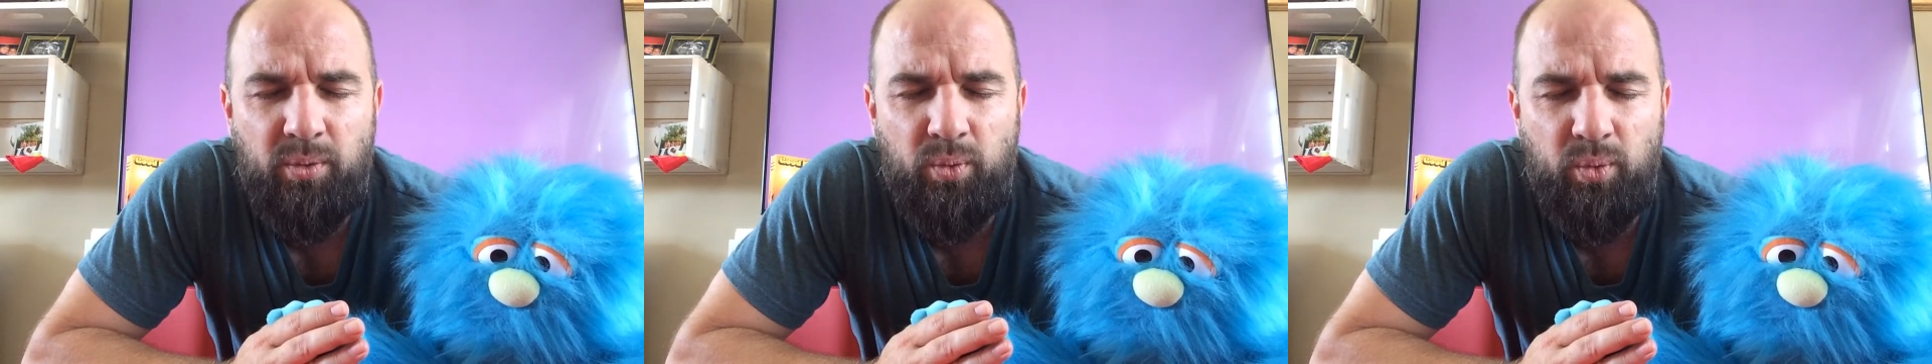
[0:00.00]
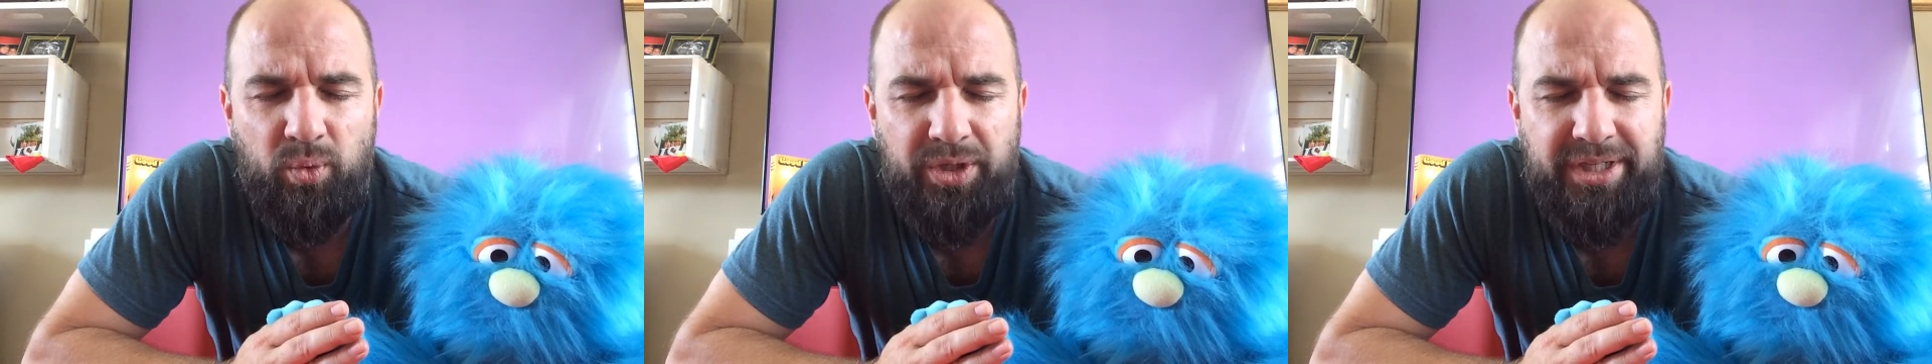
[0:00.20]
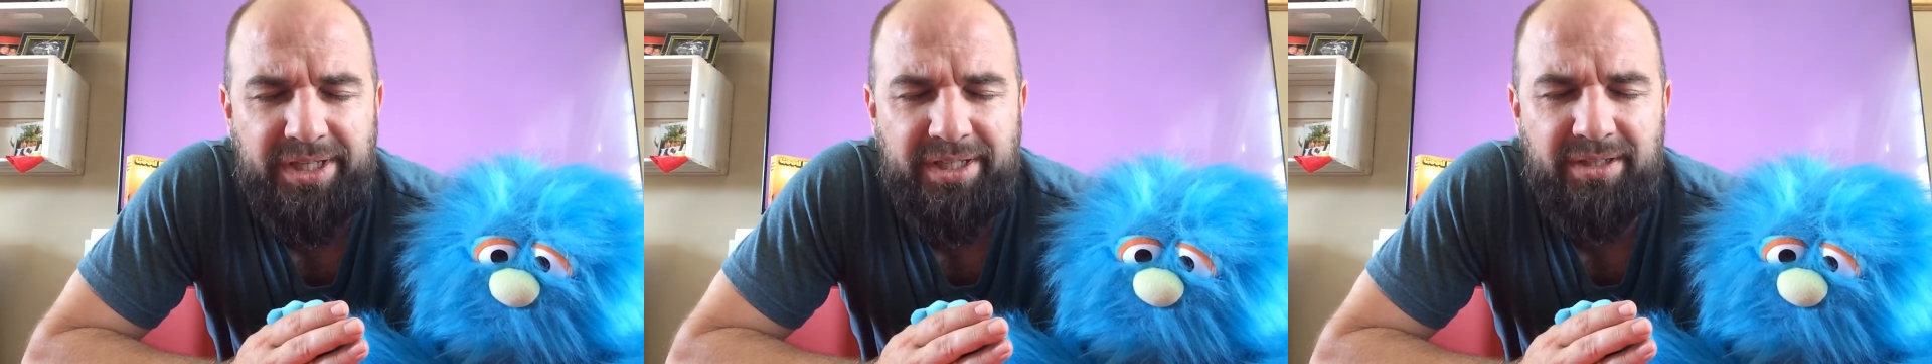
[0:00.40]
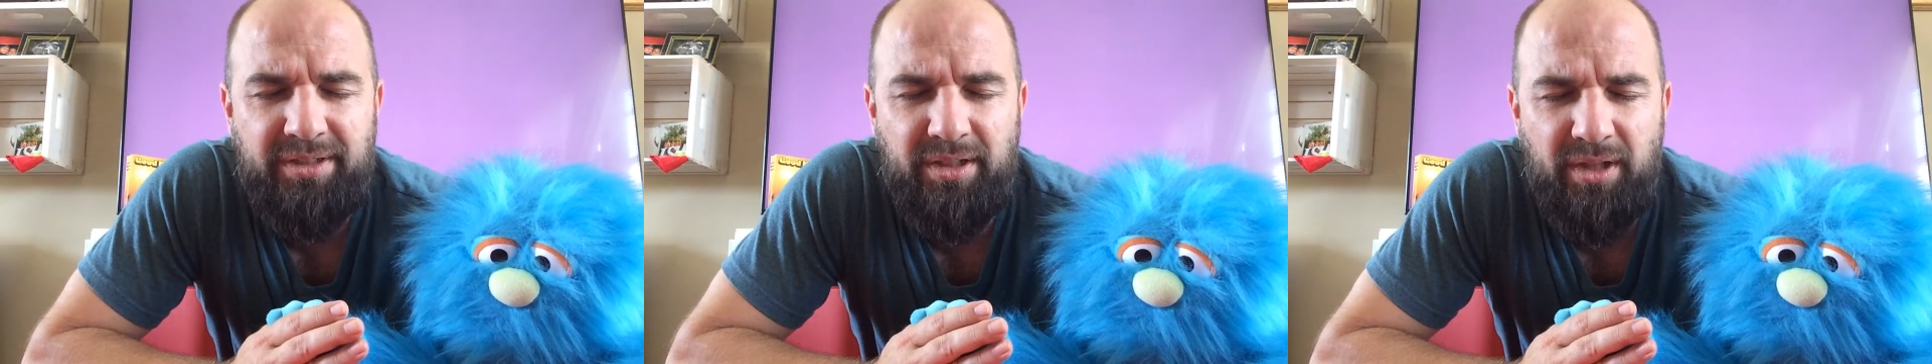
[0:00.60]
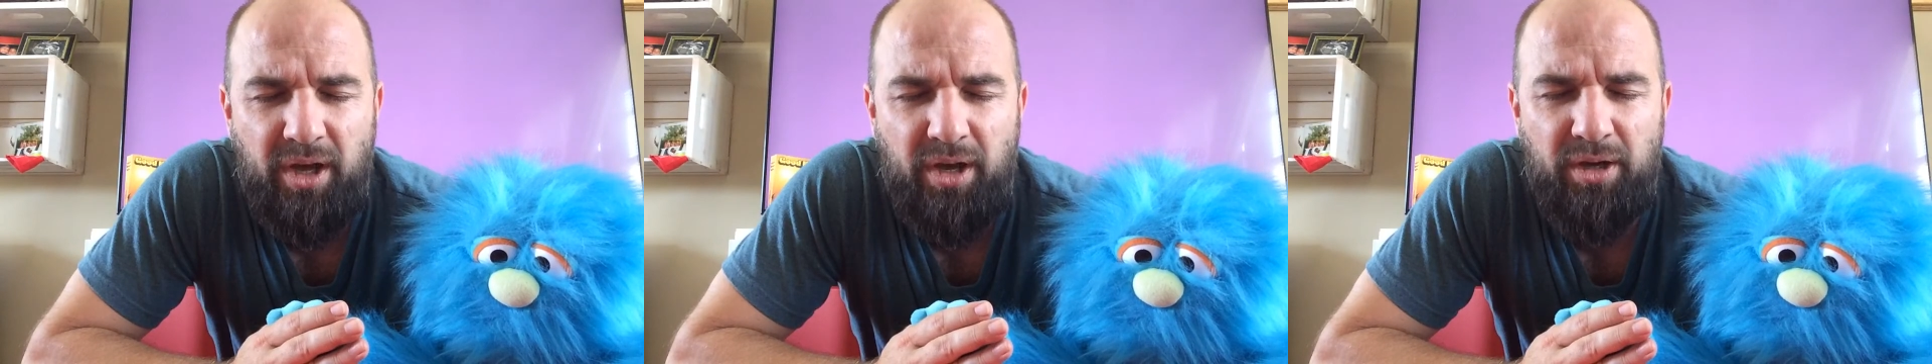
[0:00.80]
We
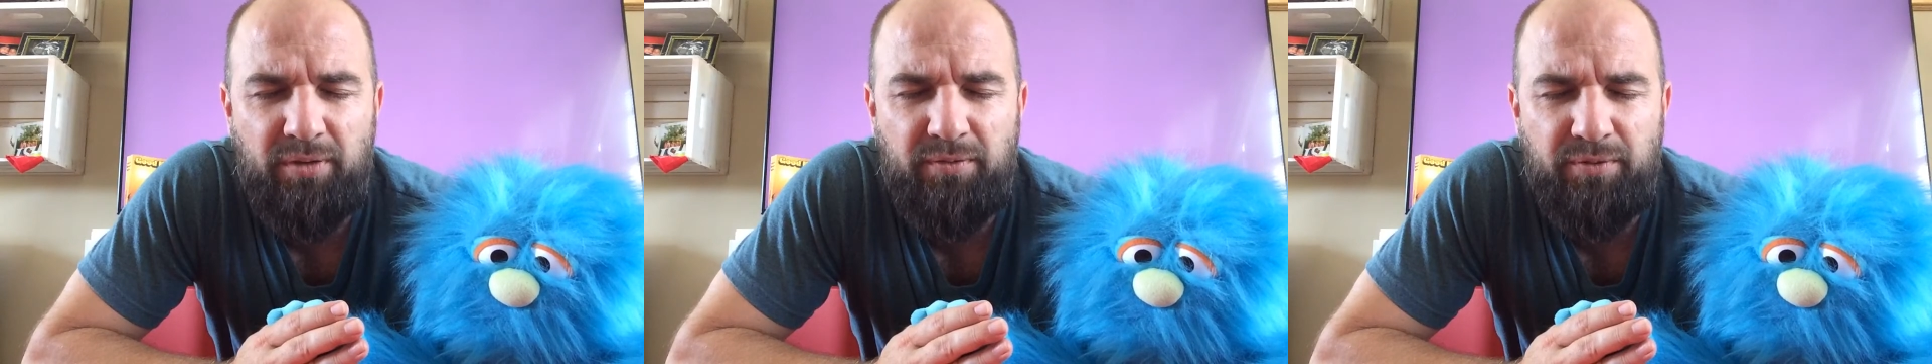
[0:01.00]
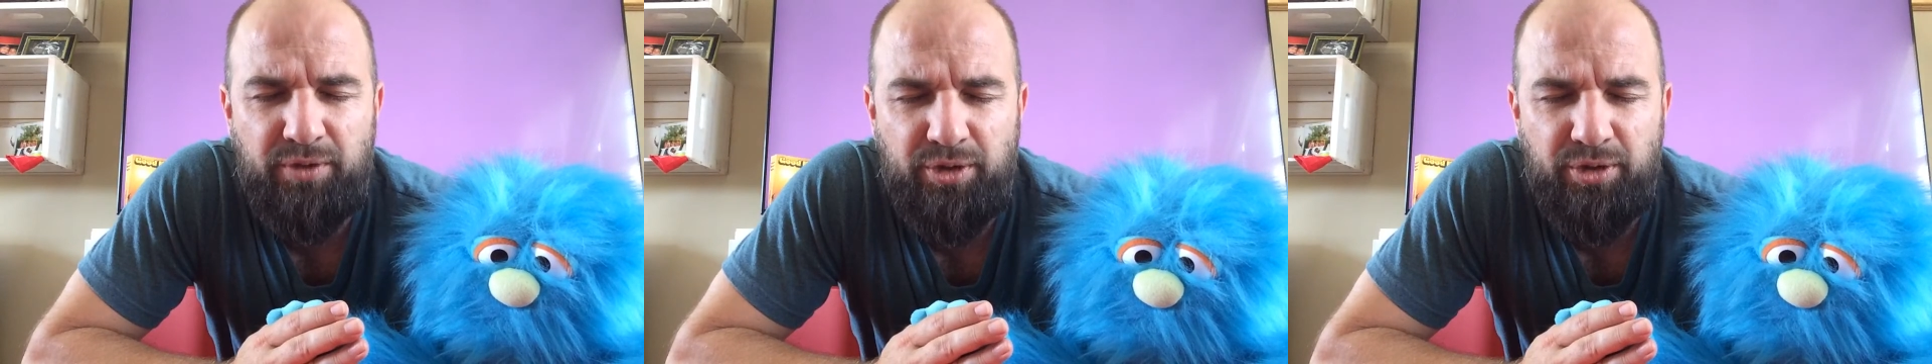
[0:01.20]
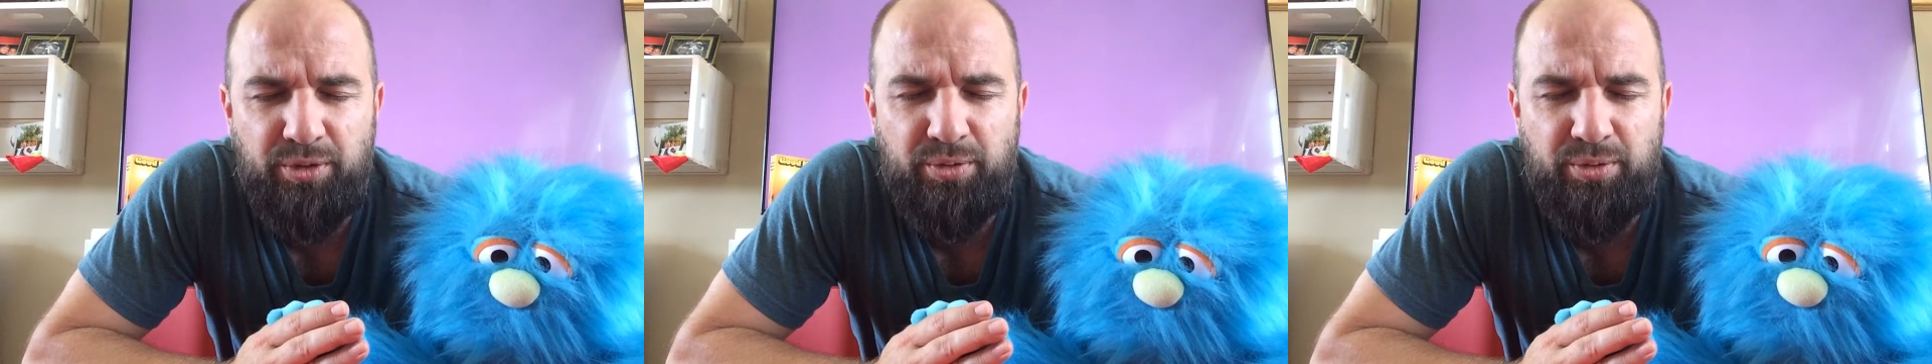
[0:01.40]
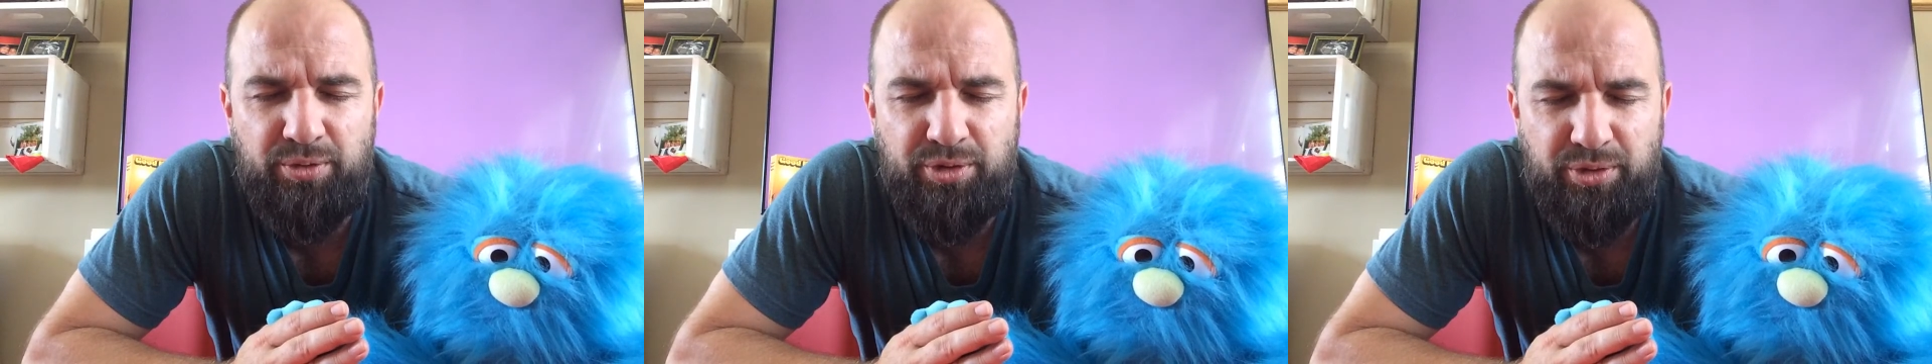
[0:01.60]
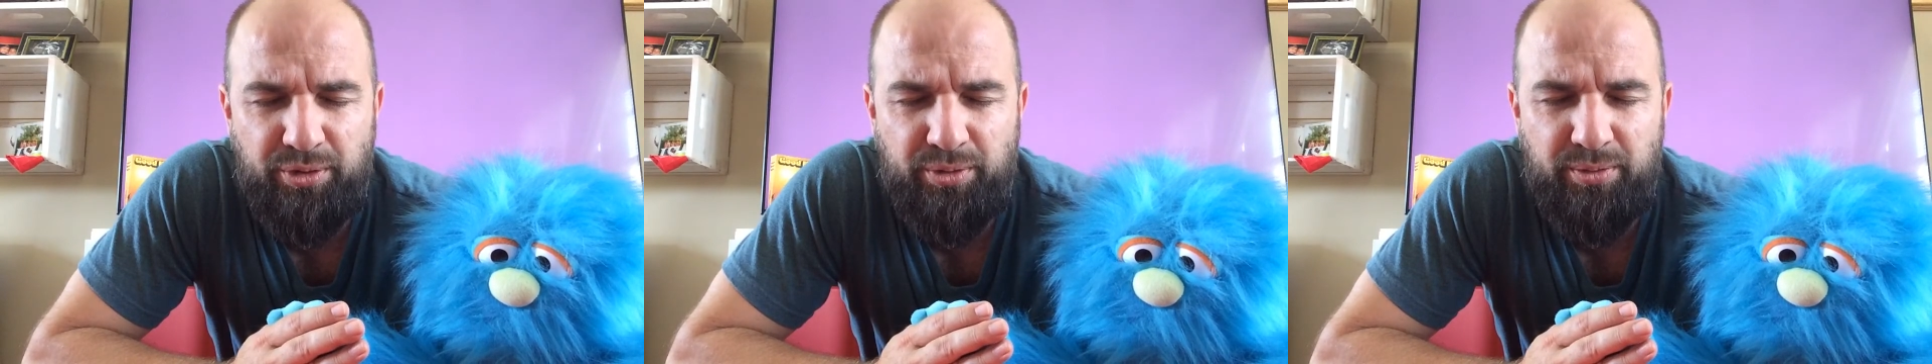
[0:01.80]
love you
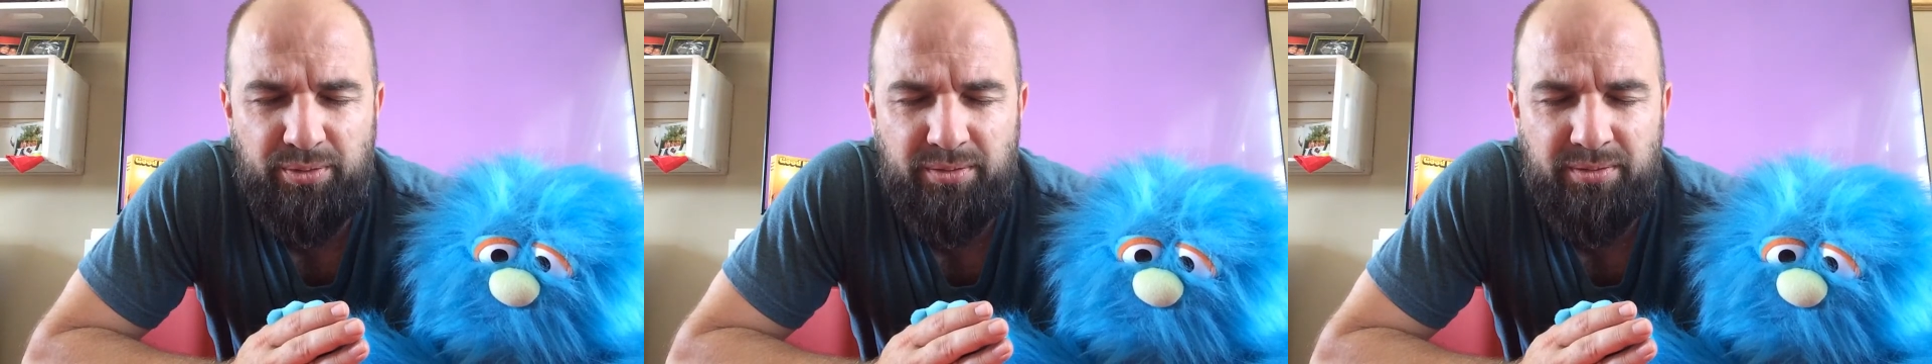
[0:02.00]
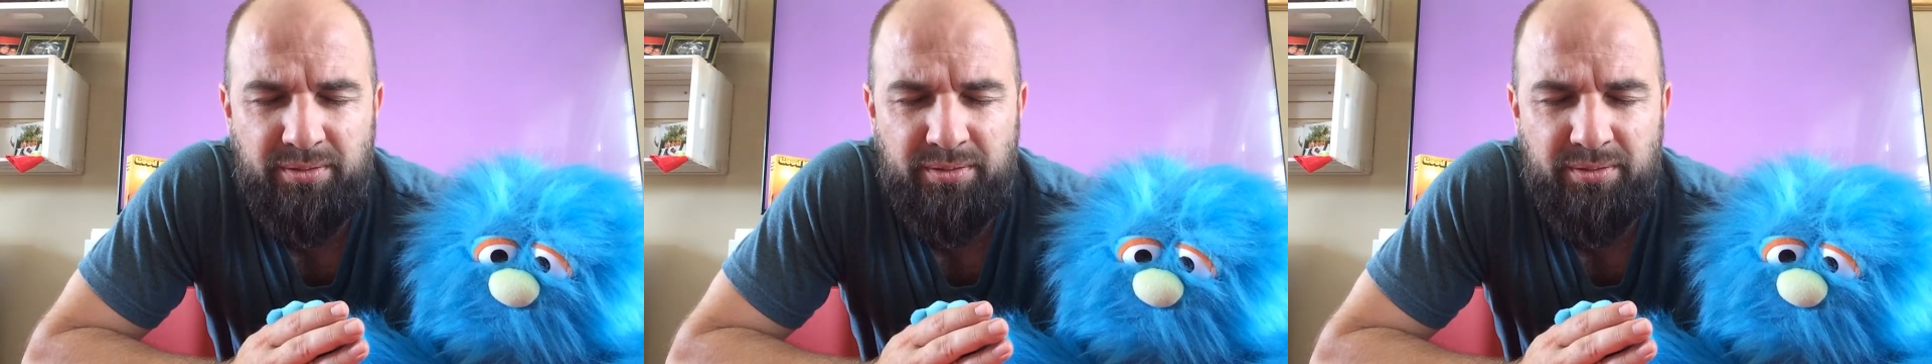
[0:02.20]
too.